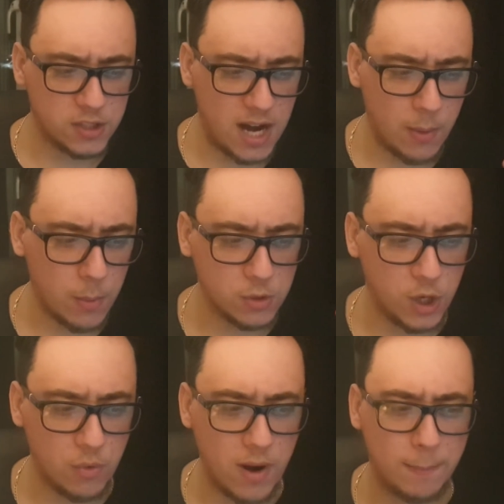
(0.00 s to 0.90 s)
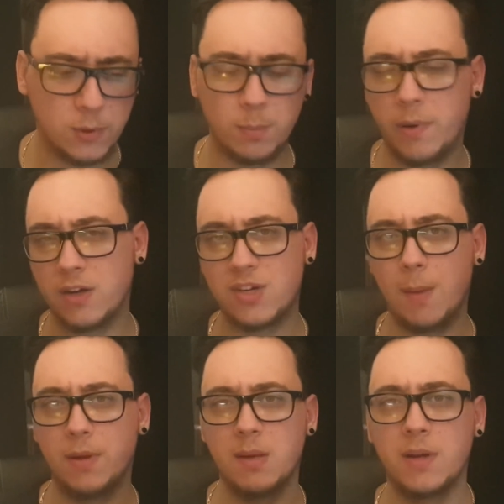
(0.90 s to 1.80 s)
Just how it was all wrapped up by
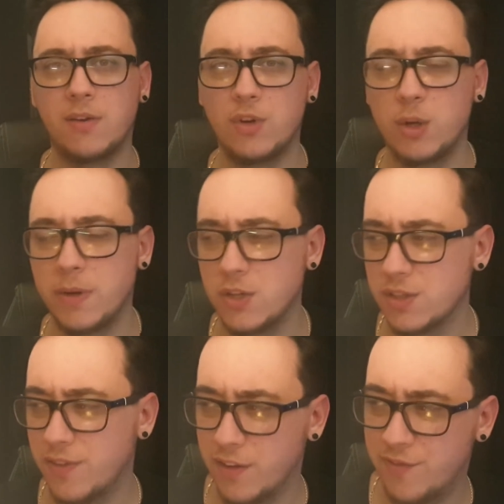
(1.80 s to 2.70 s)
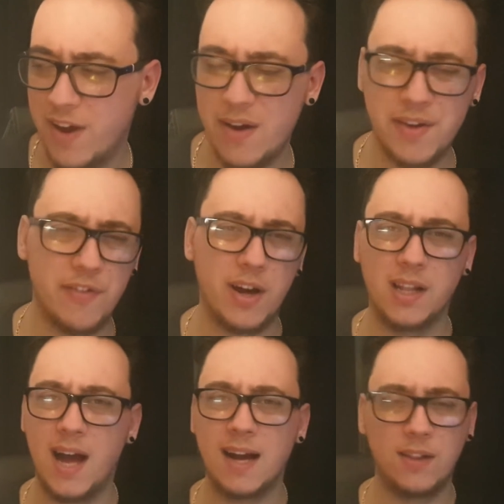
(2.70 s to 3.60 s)
trapping them in a room, it just felt very,
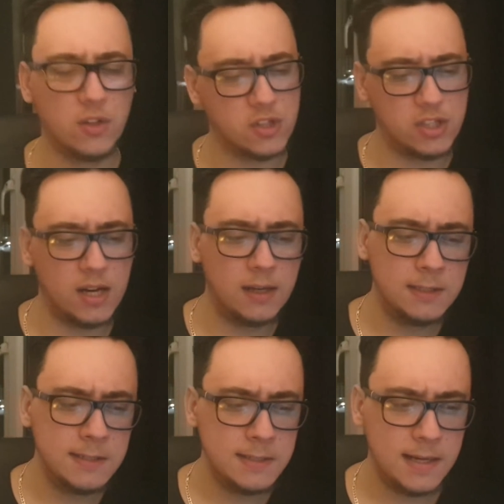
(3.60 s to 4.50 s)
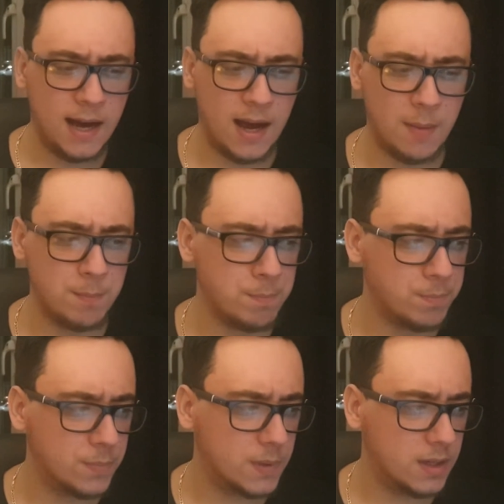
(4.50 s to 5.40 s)
very lackluster.
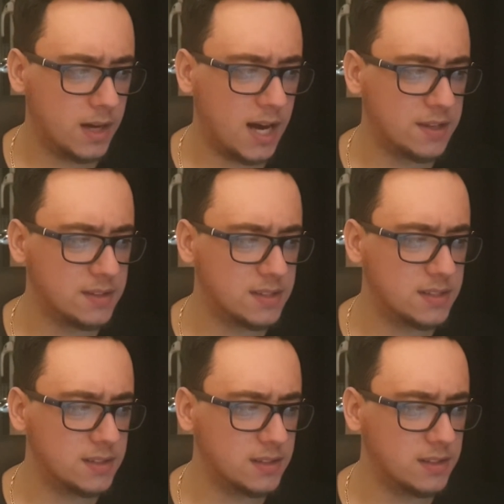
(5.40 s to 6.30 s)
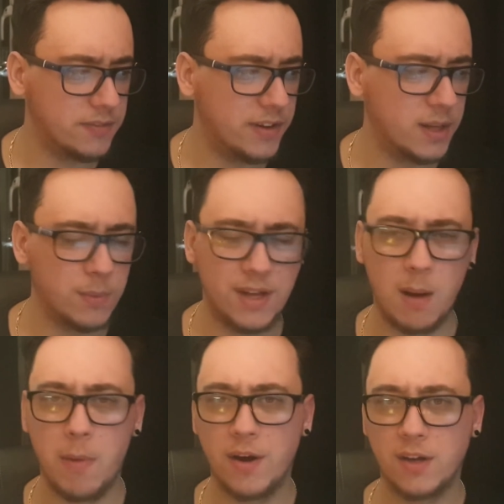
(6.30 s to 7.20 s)
And the villain with
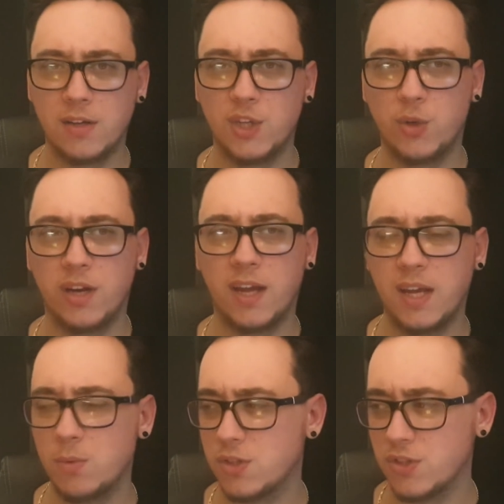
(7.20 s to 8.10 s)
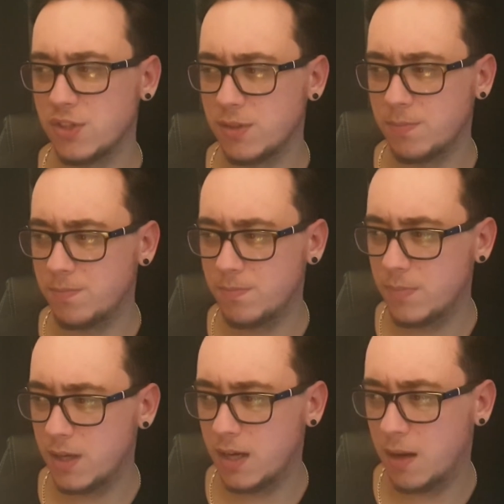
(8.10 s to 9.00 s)
that American dude in it, he was just
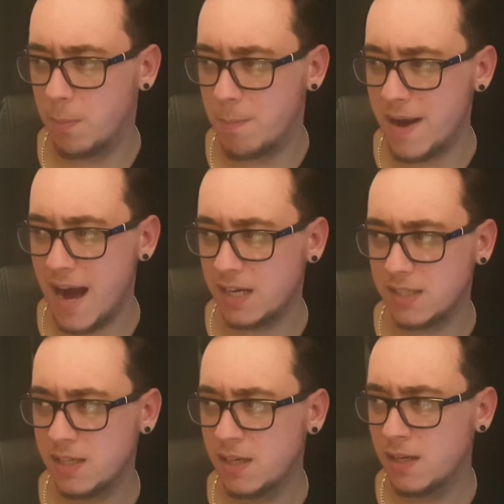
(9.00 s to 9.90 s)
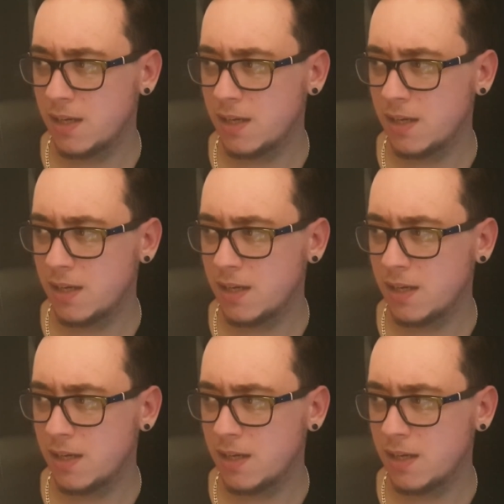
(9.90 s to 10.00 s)
a bad